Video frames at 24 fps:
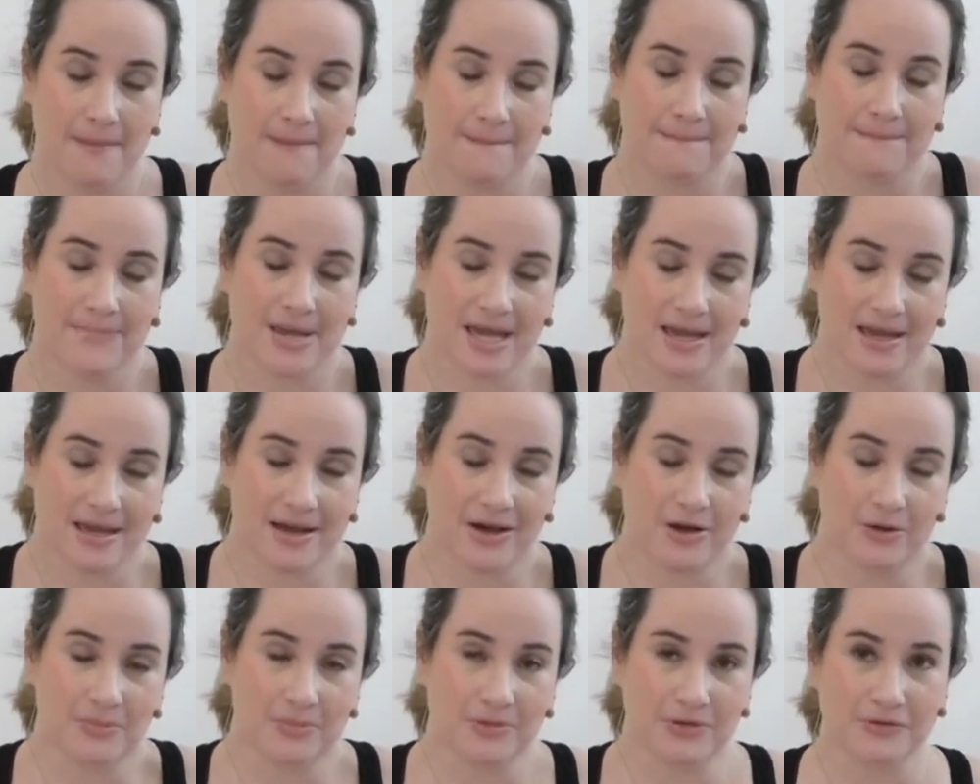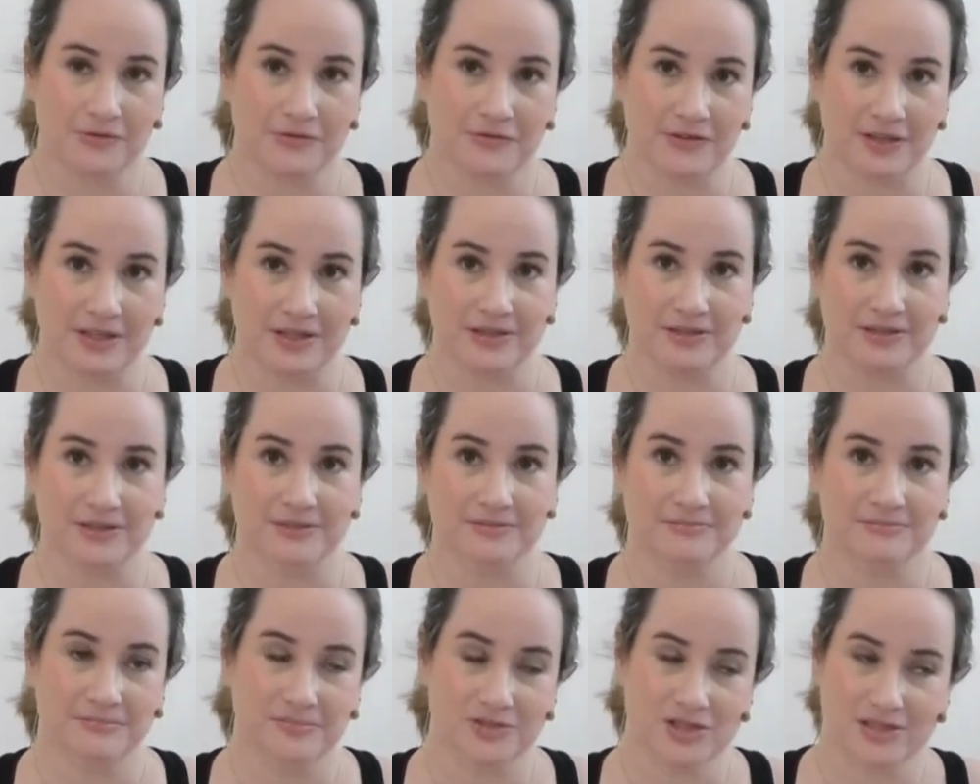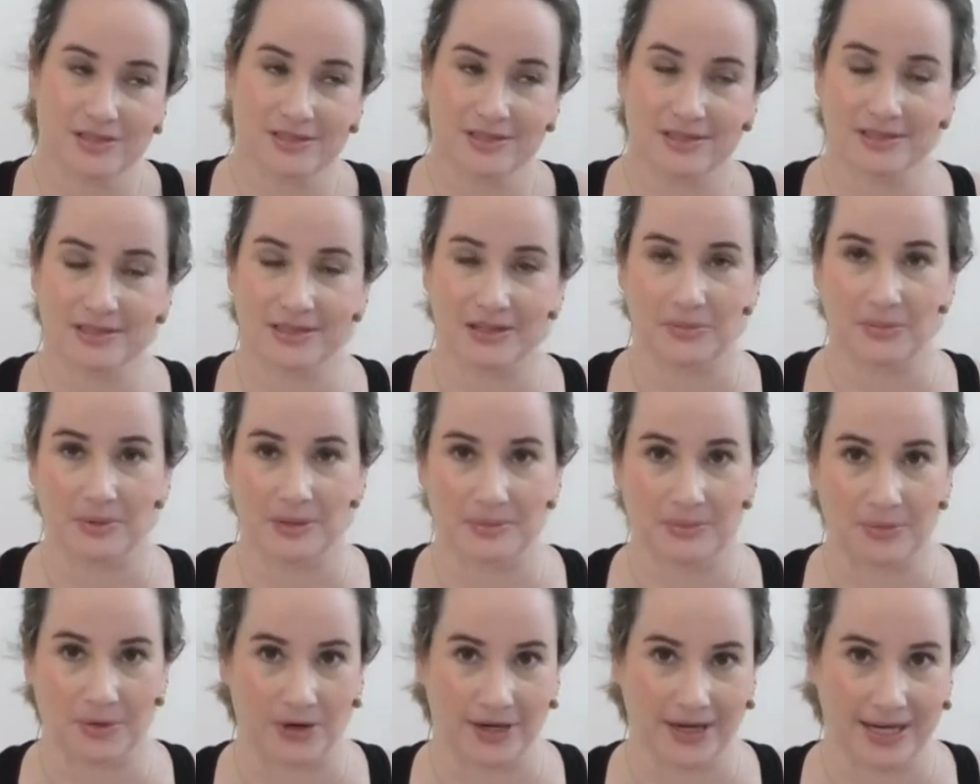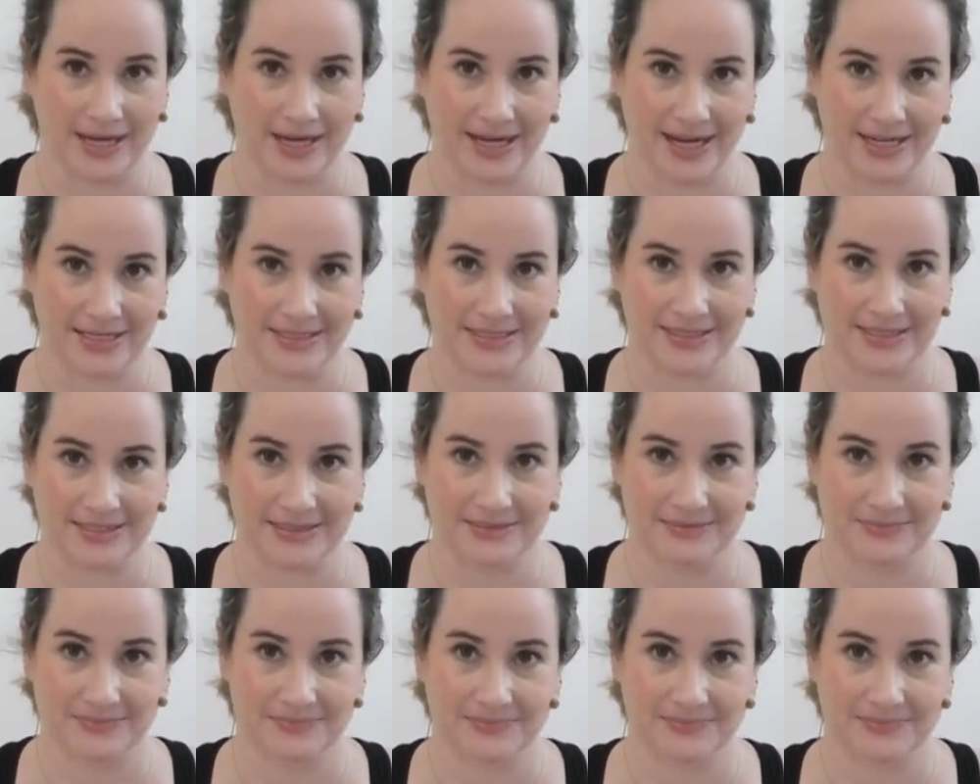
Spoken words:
may help you feel just a little bit more connected.